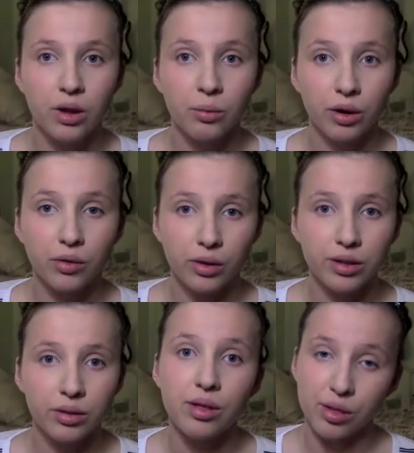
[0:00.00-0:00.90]
We're going to
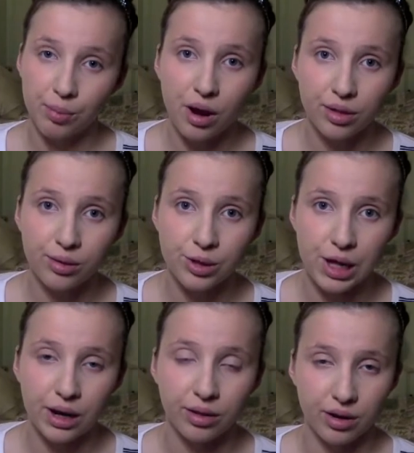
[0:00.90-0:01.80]
use this bronzer
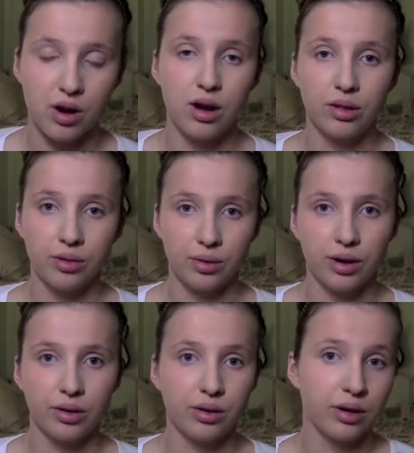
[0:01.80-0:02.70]
shade as a contour in
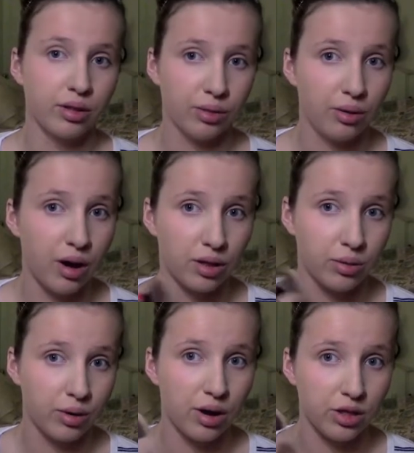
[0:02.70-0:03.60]
order to
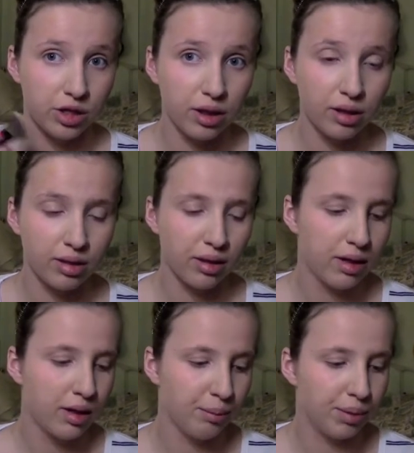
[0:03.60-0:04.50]
contour our cheeks,
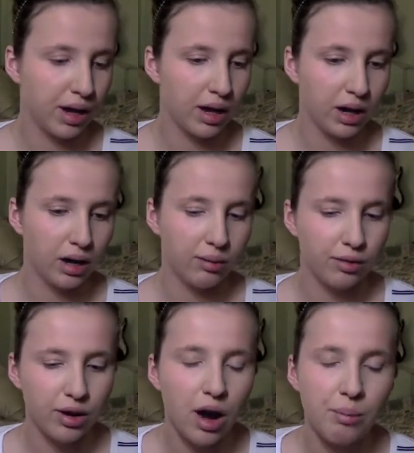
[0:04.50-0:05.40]
but
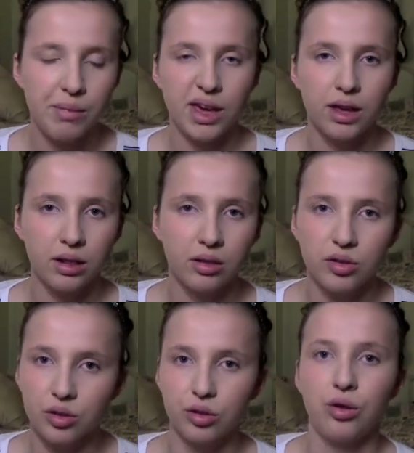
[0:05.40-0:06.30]
not make it look
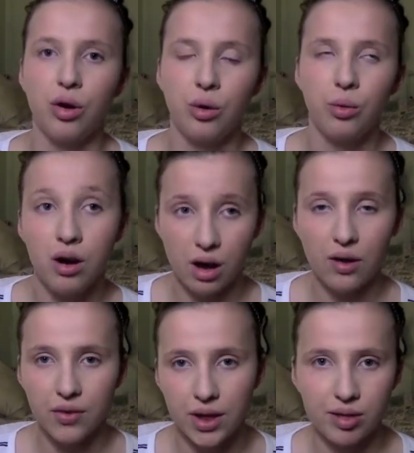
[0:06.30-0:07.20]
so
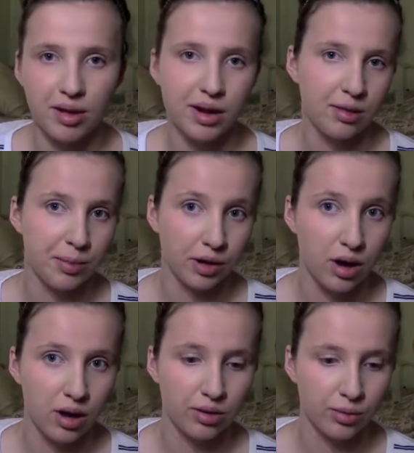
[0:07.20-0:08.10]
obvious that it's been
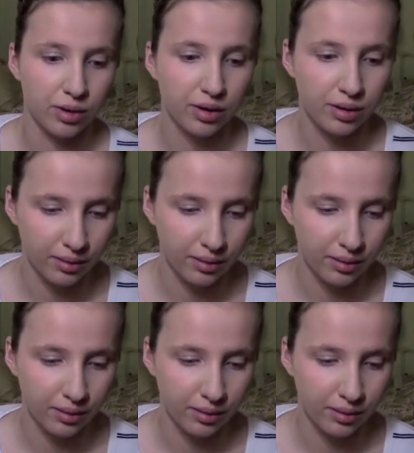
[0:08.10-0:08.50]
contoured.